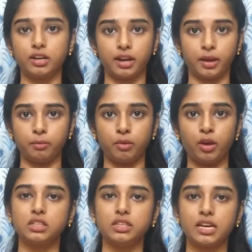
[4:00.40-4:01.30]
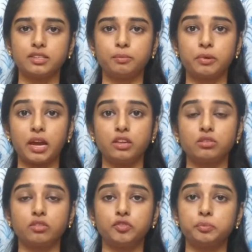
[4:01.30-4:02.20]
time. It has a price
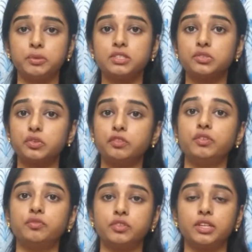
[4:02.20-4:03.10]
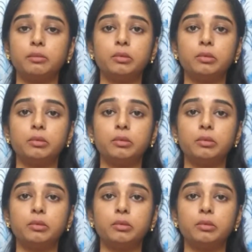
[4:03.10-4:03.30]
of rupees 350,